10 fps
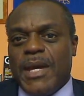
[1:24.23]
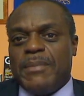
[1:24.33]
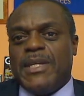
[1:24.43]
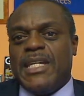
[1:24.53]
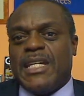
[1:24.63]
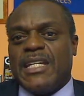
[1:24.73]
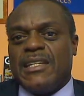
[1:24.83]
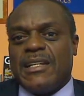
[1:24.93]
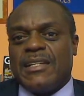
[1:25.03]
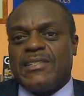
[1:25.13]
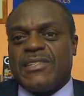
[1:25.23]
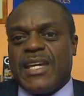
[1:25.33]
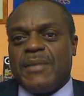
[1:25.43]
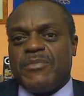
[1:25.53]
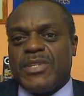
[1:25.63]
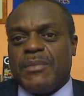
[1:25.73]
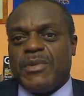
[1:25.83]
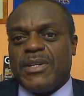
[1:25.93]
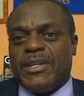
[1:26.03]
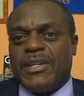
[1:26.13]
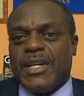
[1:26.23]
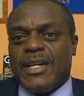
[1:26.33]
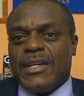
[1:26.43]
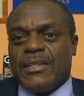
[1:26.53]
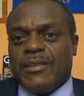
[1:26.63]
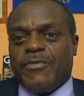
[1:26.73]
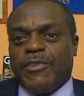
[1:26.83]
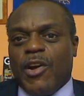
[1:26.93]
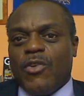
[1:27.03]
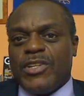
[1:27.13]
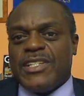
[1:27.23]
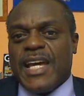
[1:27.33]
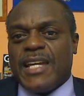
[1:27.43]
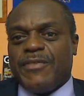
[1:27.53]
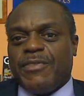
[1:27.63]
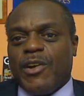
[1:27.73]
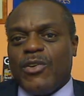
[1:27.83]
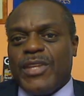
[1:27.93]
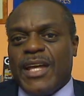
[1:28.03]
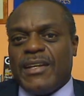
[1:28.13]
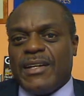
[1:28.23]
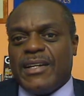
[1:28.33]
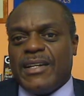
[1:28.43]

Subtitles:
maybe he can stem some of the flow, this negative flow that